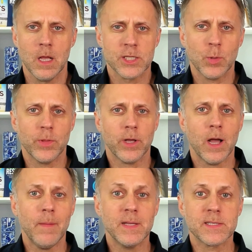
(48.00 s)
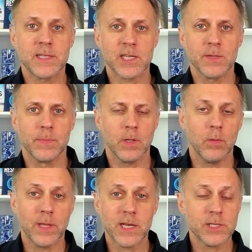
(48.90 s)
So in the comments section below,
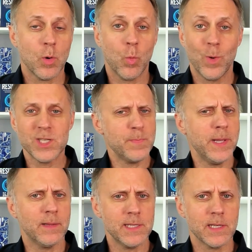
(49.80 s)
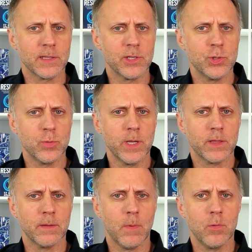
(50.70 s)
let us know which meal is it that you
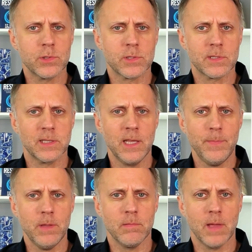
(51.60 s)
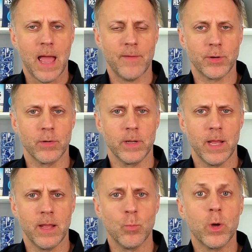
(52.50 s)
get the most sleepy after
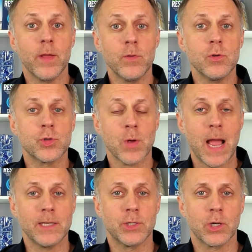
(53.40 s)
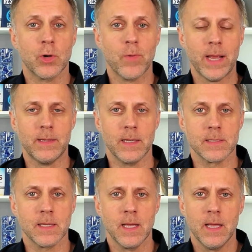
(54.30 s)
and what have you tried to correct this?